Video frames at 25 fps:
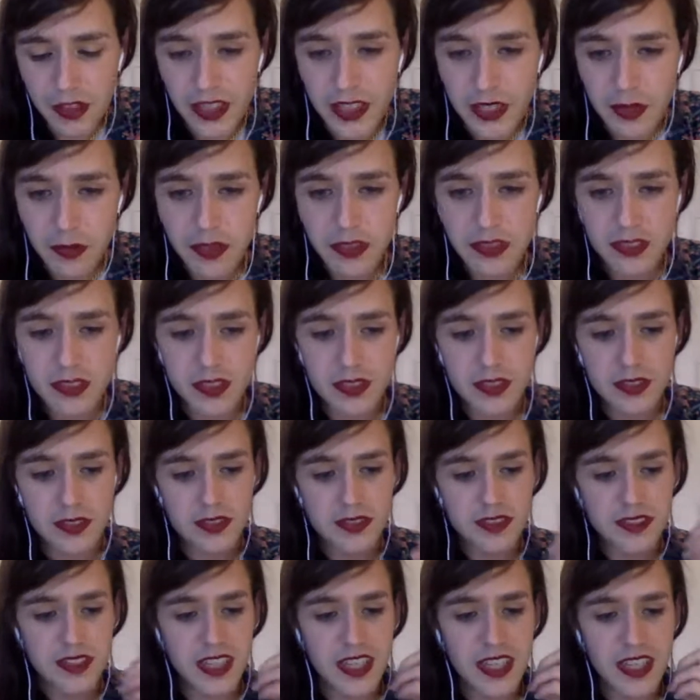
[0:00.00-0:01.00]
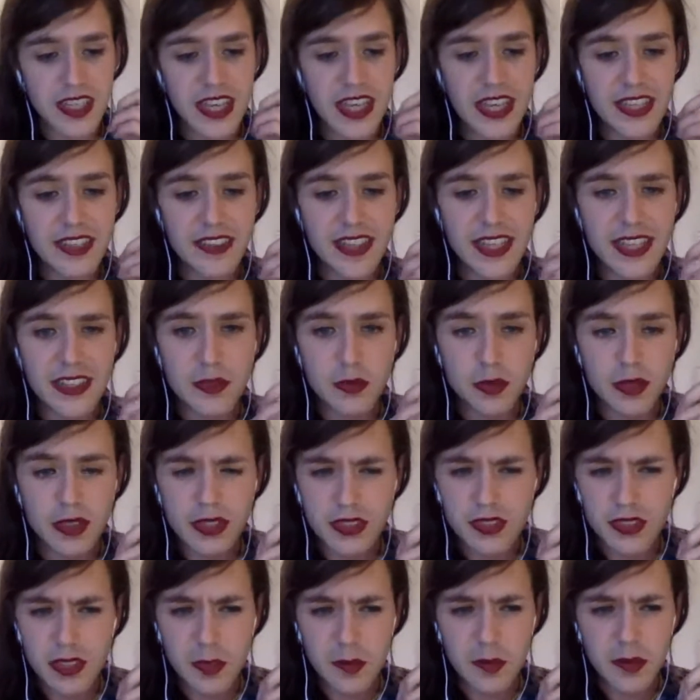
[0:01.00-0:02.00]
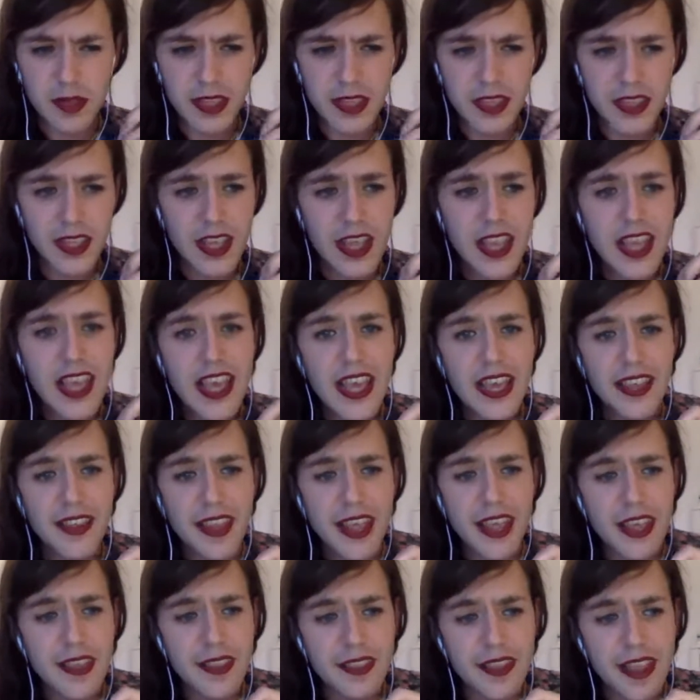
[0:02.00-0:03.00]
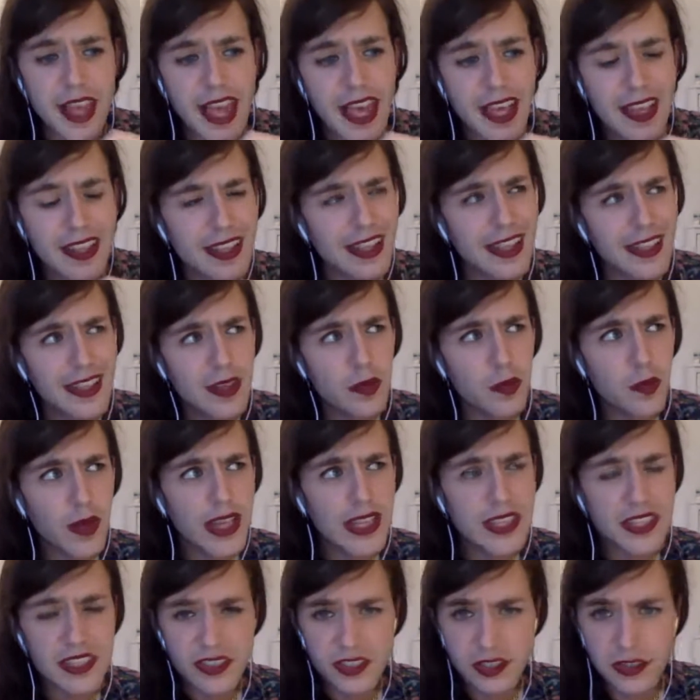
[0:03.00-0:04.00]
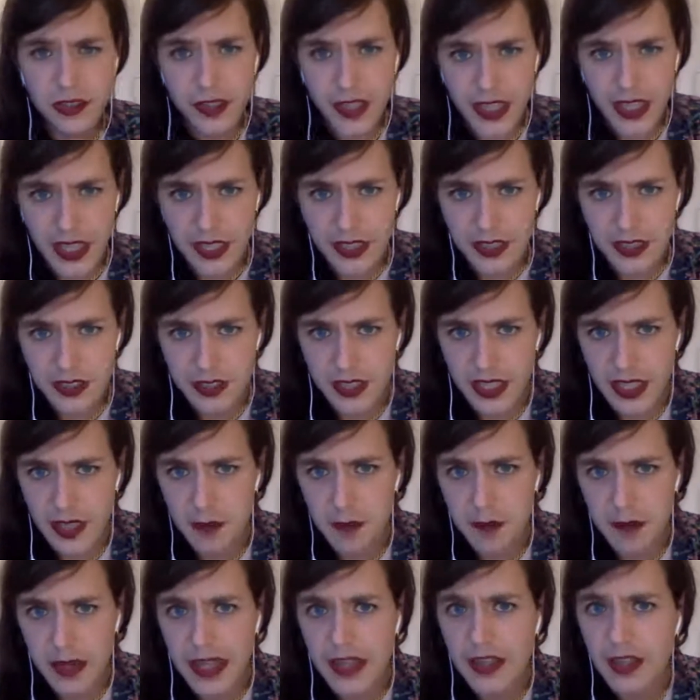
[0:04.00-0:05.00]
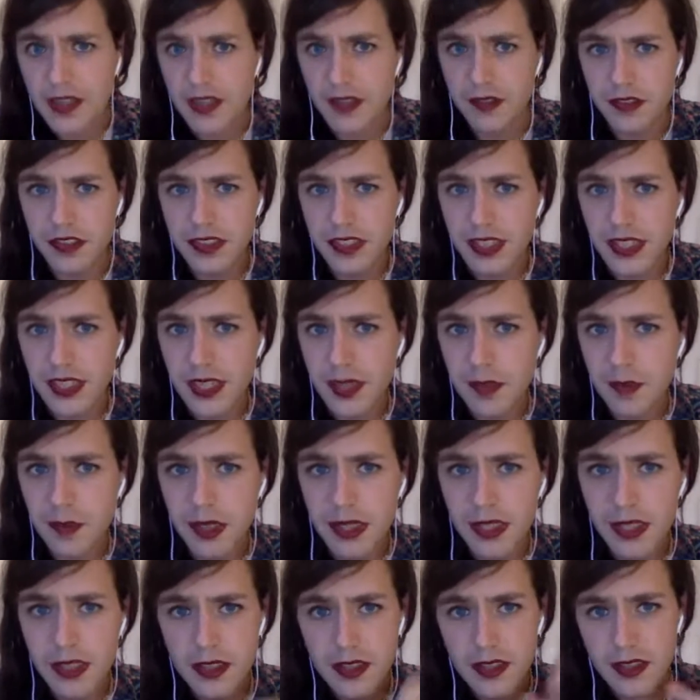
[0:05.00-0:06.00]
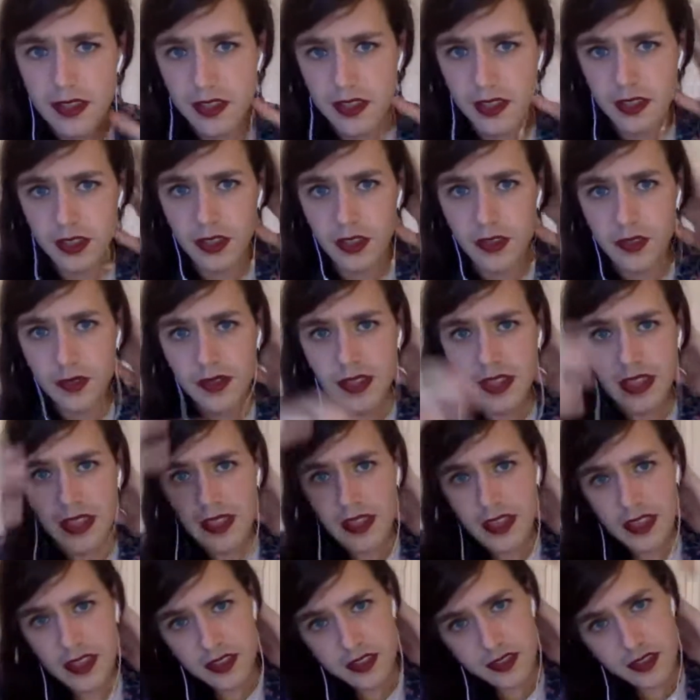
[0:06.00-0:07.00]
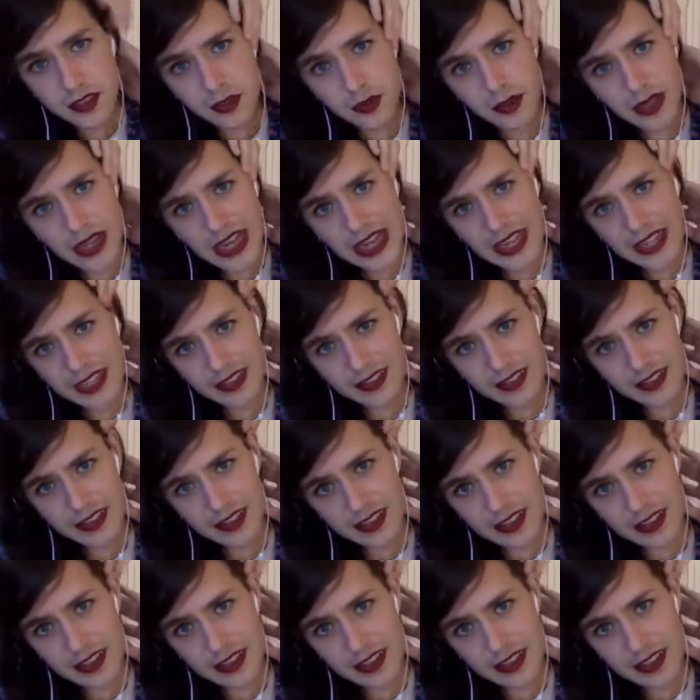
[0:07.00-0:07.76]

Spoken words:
anyone to say, hey, that's worth something. And then while you do that, you're getting better every time, So I